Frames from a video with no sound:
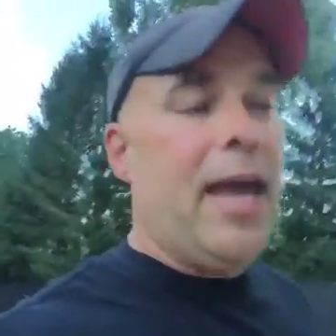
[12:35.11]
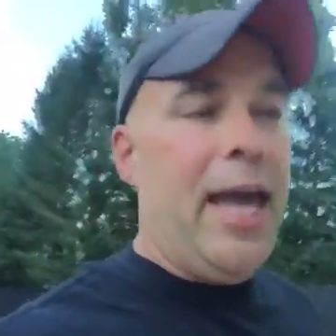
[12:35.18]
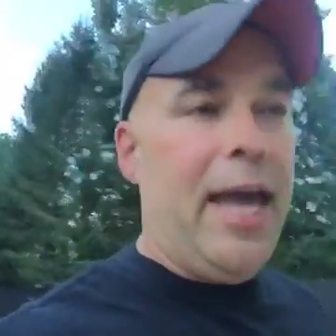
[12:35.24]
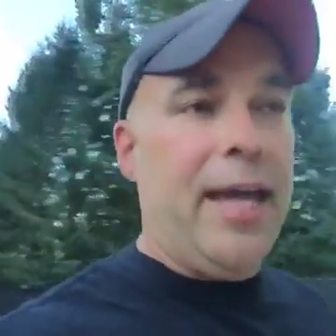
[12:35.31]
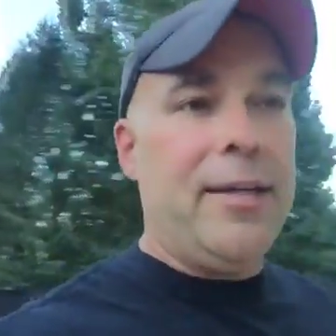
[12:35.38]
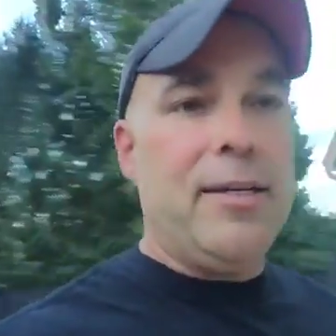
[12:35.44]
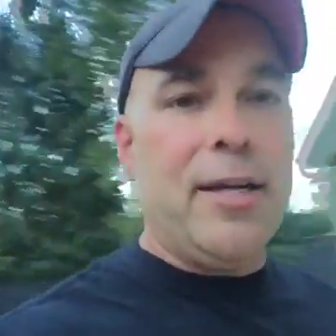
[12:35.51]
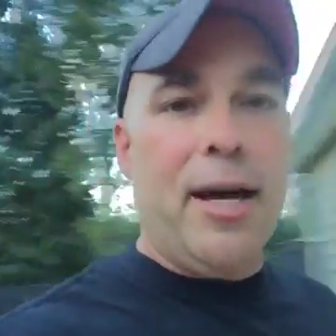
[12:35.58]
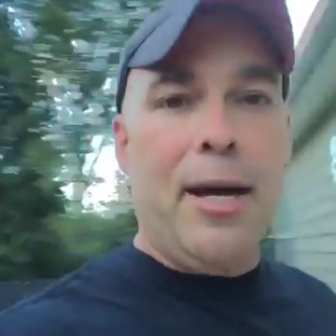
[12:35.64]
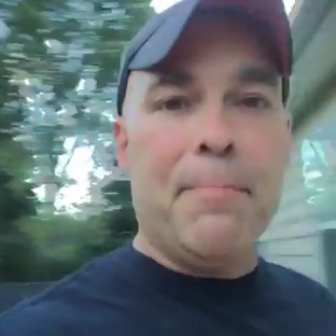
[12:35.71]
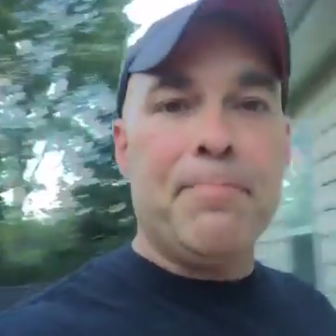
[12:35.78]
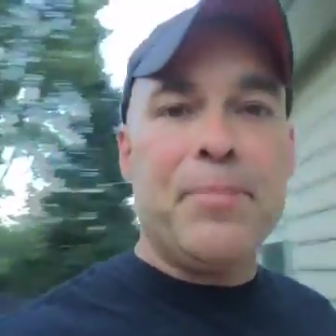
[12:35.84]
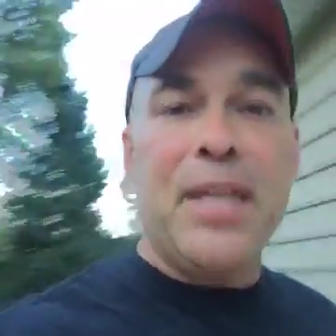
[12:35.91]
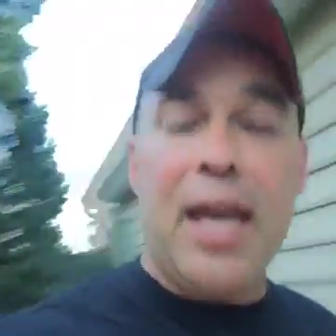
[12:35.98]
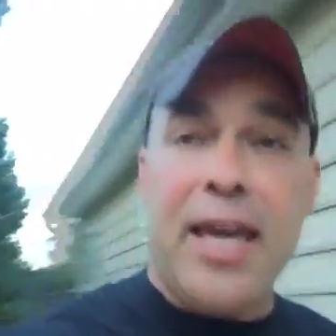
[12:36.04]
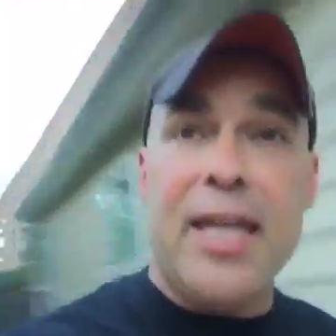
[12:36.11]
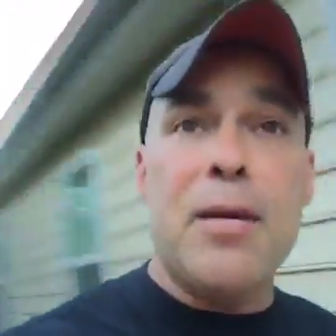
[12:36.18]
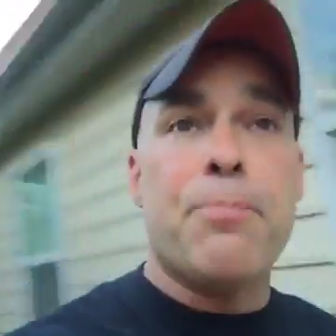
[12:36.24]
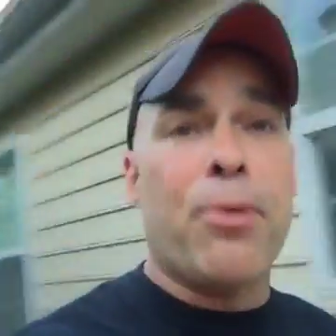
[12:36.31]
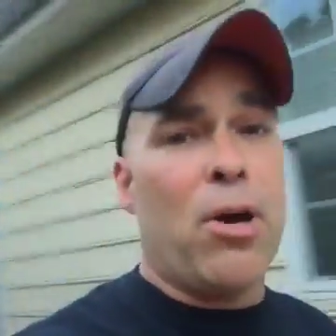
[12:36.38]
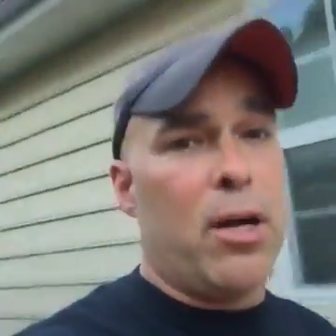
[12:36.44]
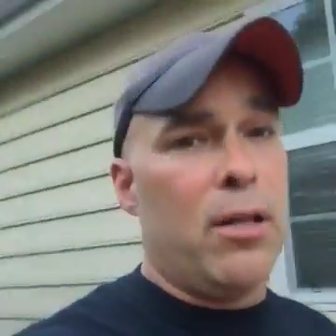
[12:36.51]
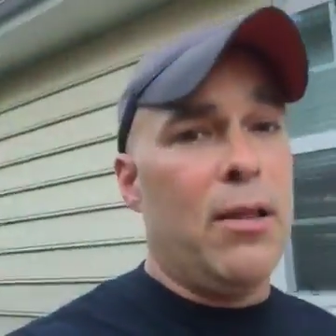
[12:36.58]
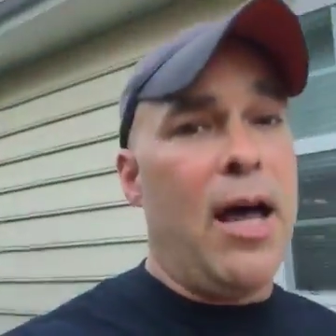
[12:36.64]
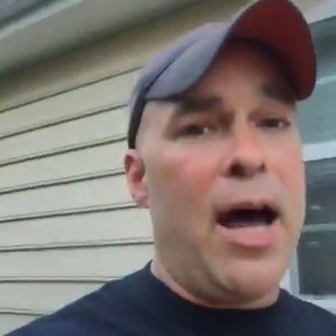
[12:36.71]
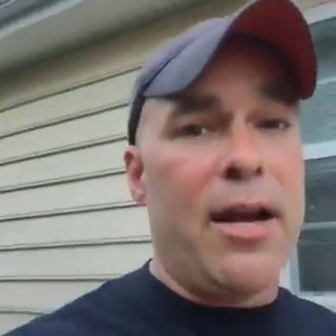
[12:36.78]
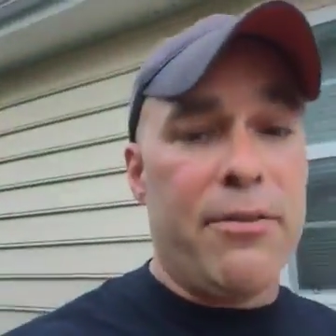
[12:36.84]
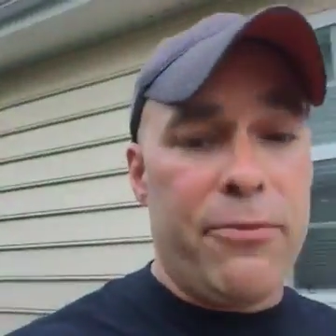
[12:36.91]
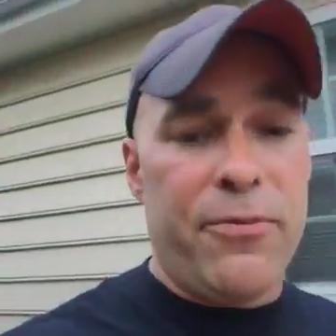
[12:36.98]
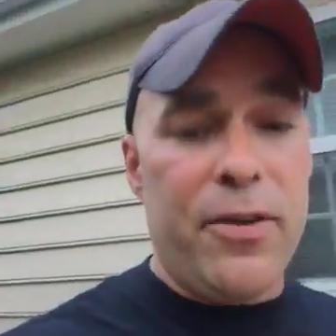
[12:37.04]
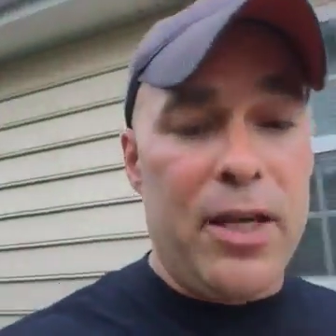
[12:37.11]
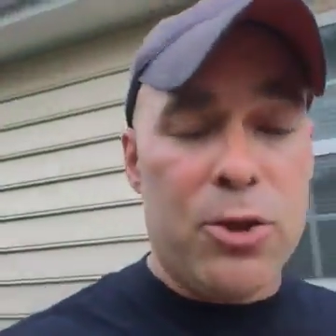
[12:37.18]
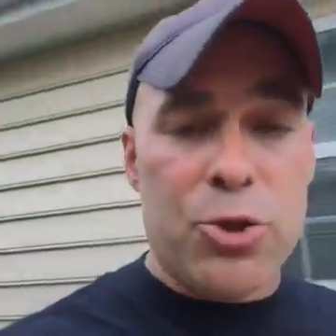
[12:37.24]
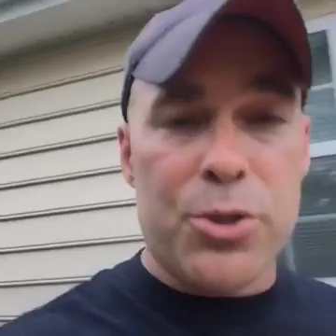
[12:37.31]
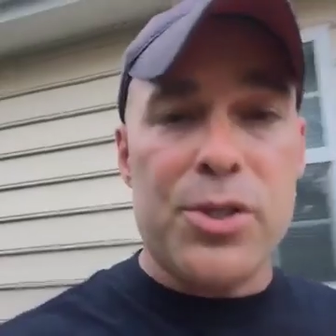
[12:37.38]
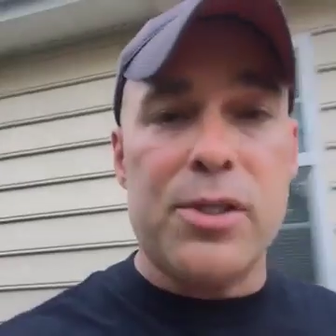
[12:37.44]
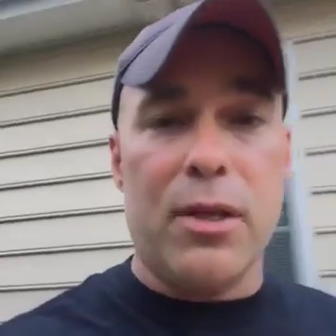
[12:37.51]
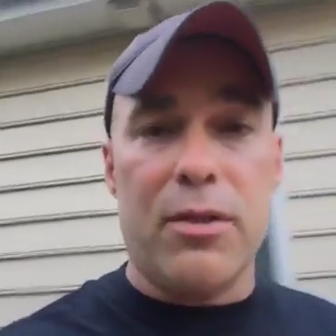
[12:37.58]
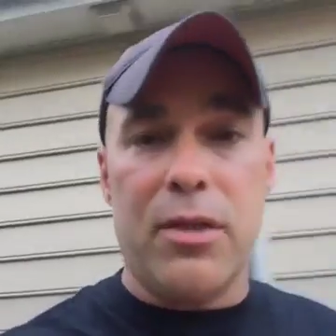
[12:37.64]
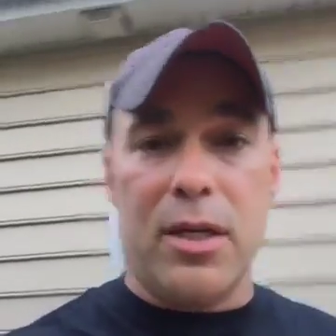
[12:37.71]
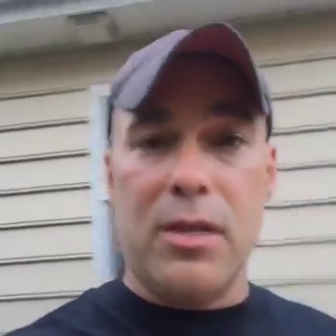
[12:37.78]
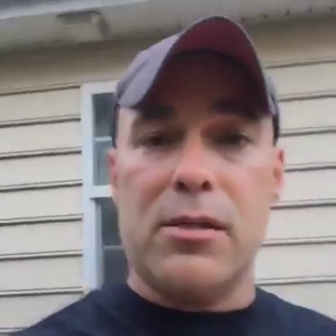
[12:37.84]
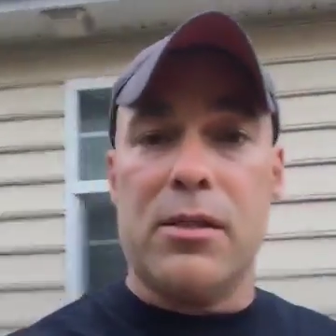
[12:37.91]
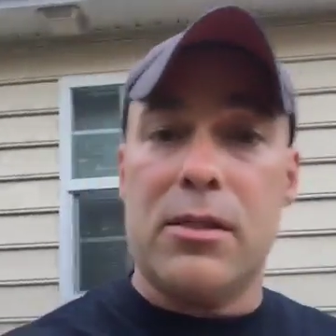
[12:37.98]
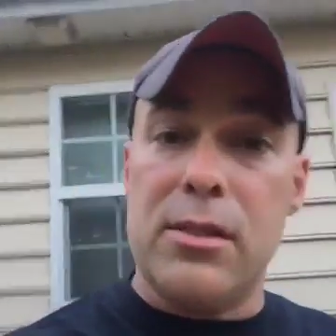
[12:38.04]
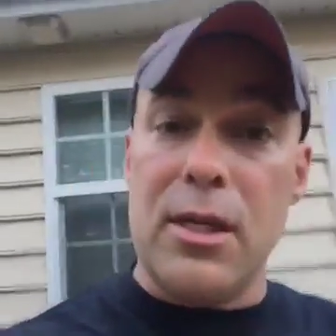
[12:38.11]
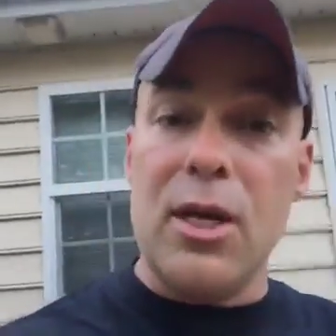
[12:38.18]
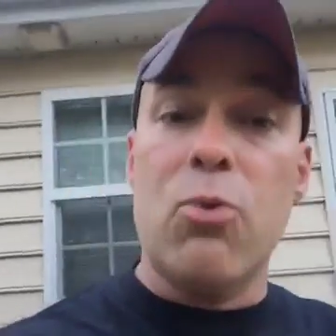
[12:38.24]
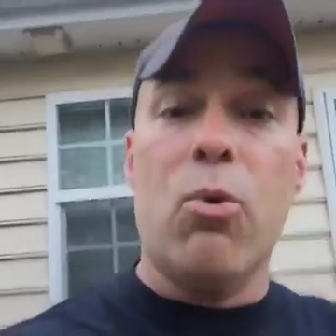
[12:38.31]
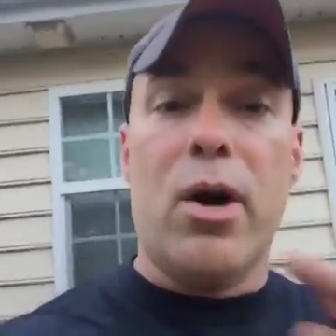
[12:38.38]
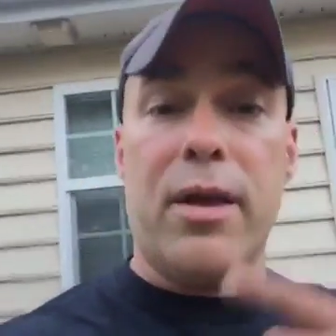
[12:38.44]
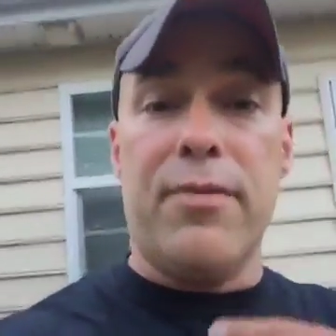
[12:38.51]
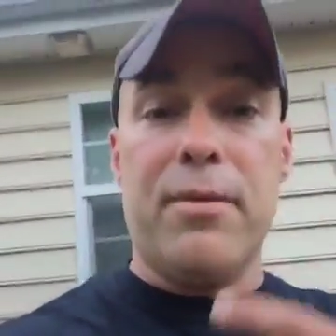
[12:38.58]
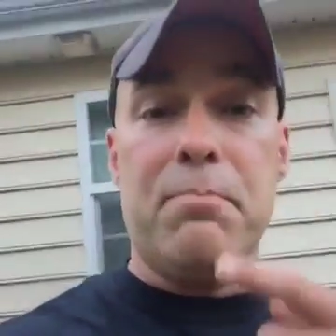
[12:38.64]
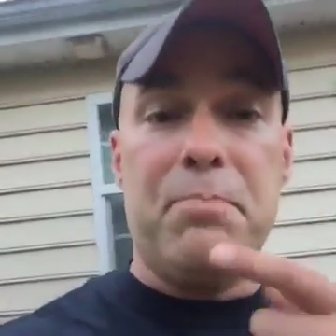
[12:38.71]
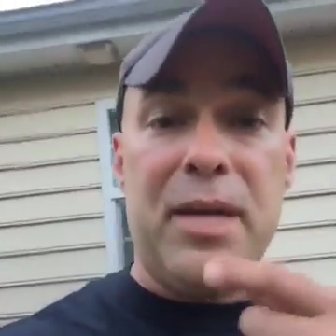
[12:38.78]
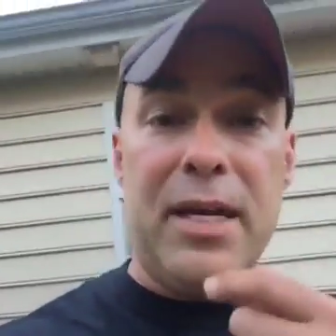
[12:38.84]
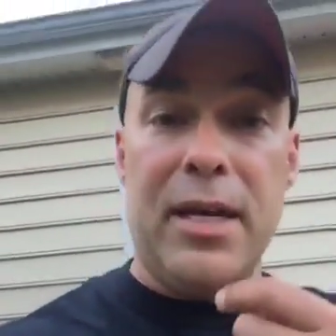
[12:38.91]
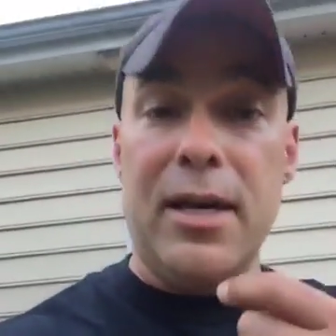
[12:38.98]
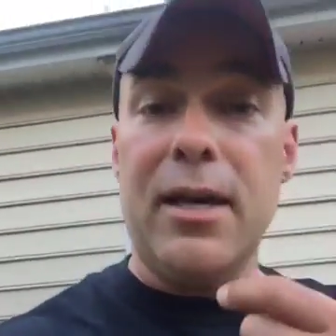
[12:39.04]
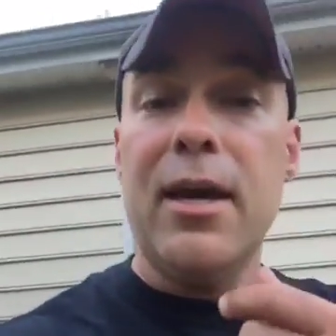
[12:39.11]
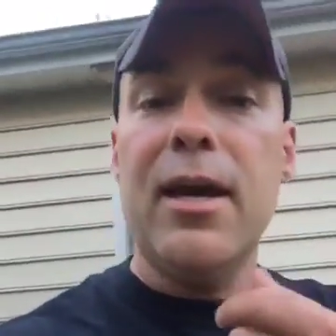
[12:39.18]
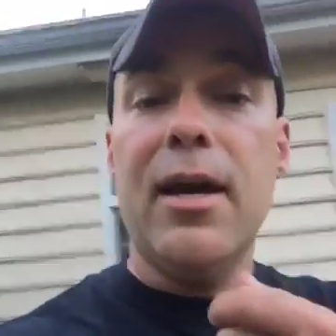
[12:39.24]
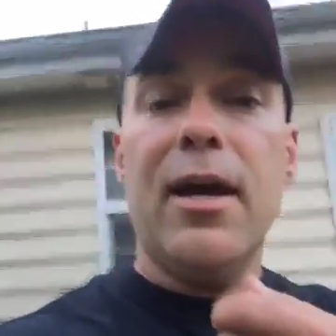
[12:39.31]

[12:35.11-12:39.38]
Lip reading: and he brought a lot of interesting things to Sieg, one of them being